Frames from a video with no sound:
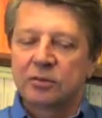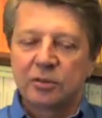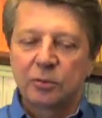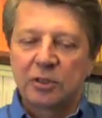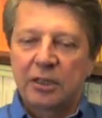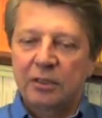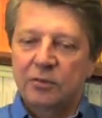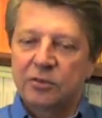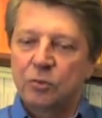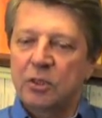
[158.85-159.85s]
So we
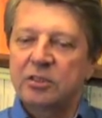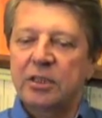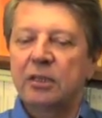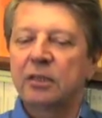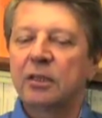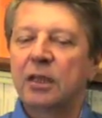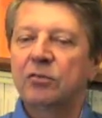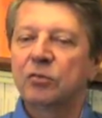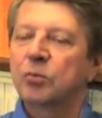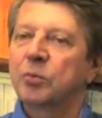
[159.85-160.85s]
take this one second
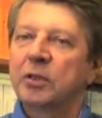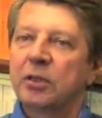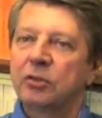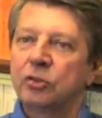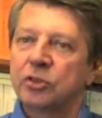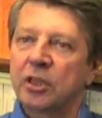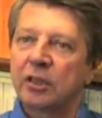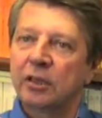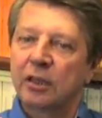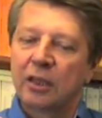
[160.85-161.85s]
life of propagated
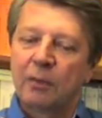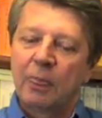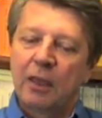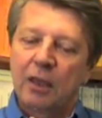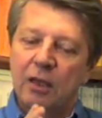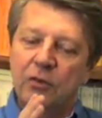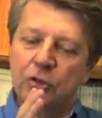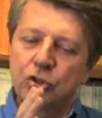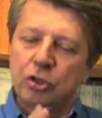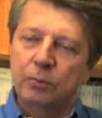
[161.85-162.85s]
chain and
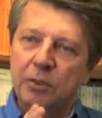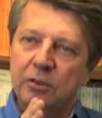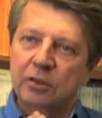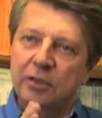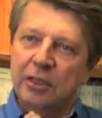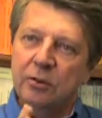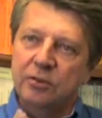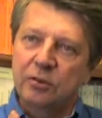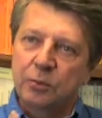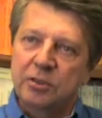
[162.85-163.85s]
then chop it on
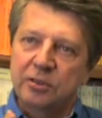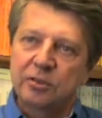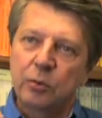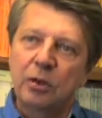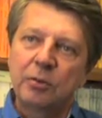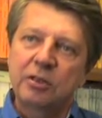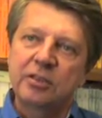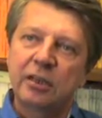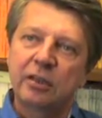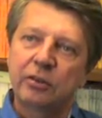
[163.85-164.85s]
1,000 pieces, one
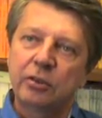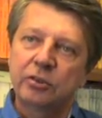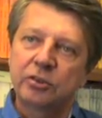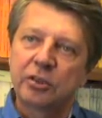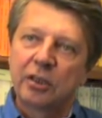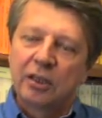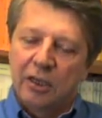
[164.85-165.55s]
millisecond each,